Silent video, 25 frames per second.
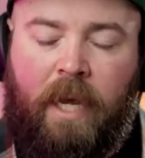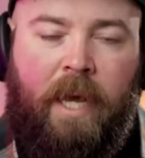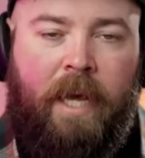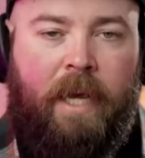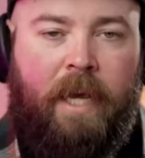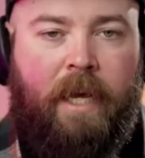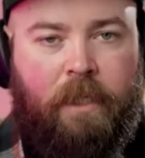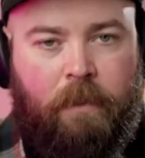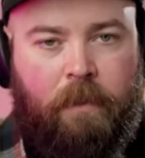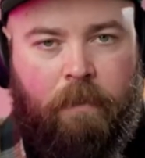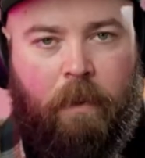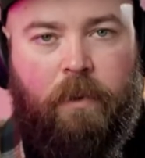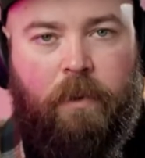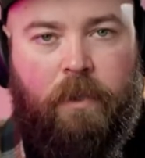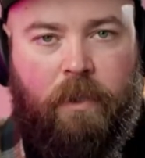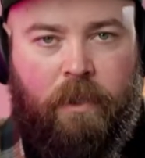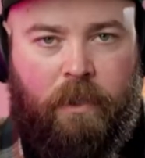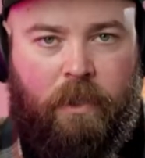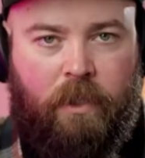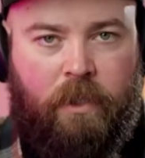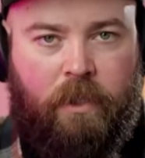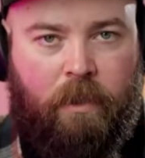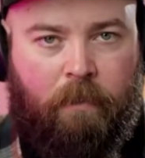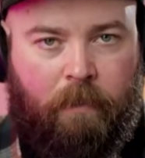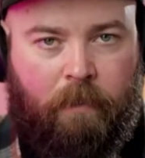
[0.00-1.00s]
It's mostly
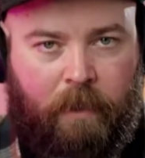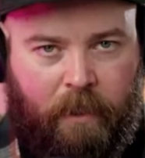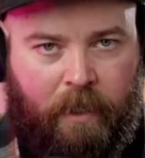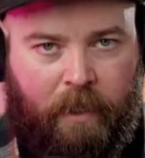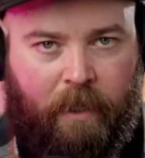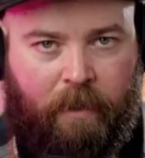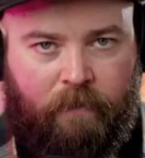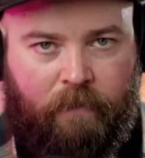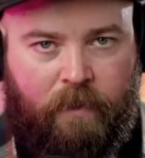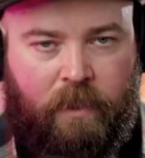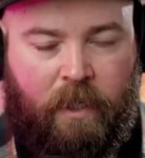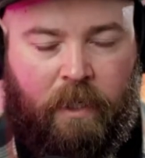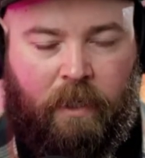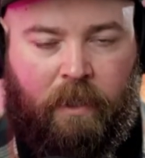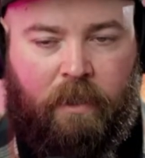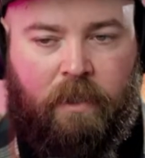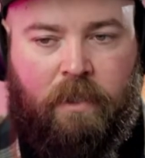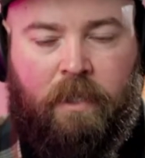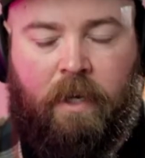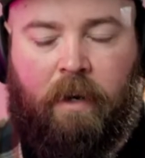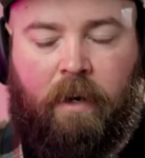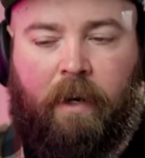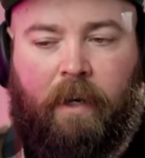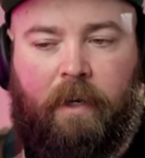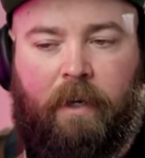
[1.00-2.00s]
just somebody kind of sitting and
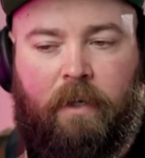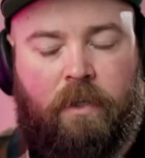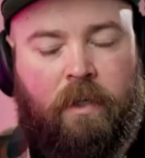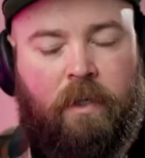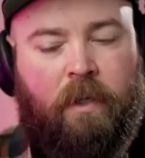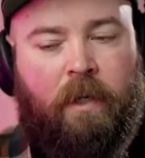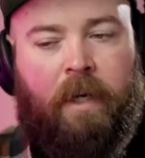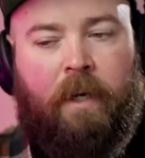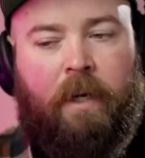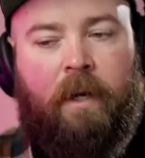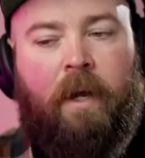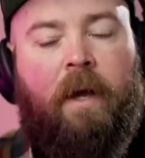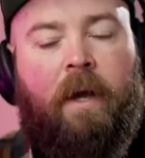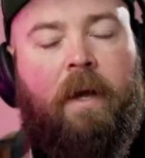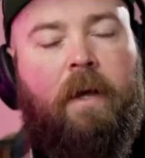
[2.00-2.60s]
staring at a screen.